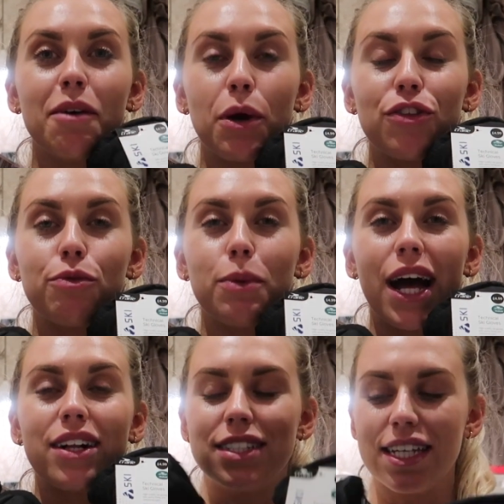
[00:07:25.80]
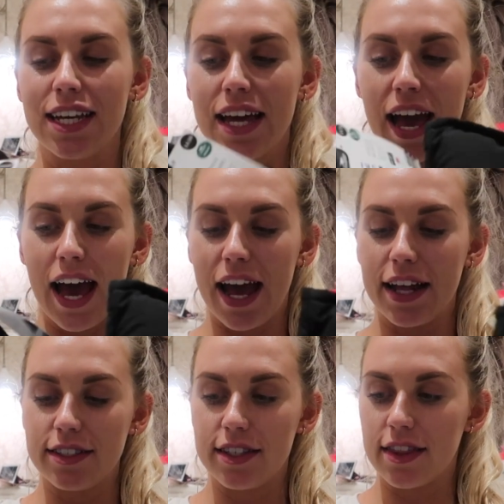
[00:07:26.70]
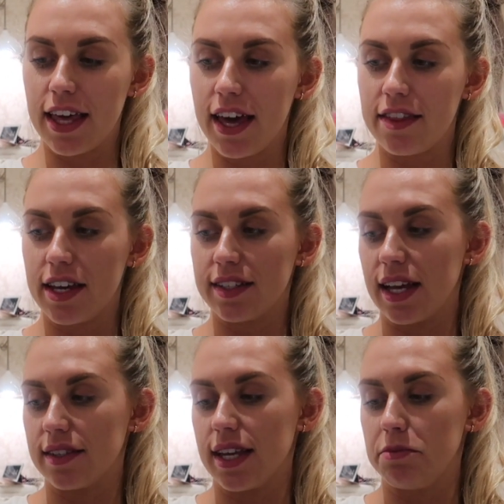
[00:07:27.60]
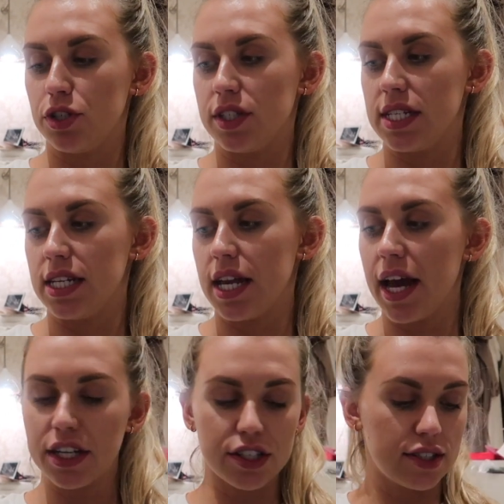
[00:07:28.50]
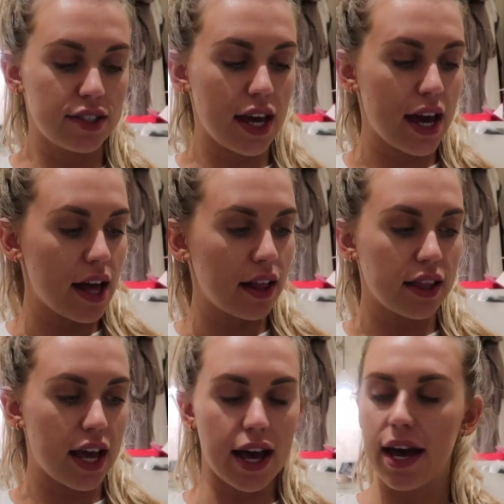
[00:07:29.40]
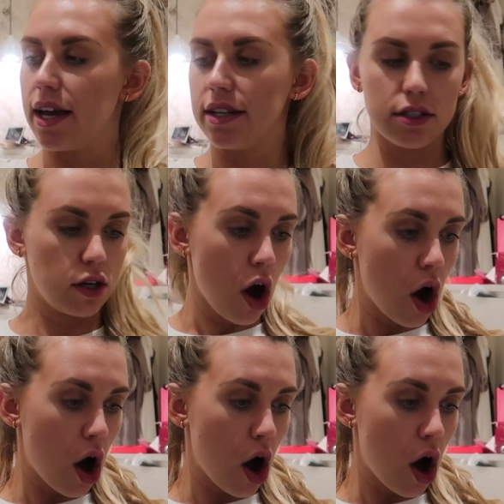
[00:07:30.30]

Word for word: both from Aldi, and they're the exact same, just in an XL and,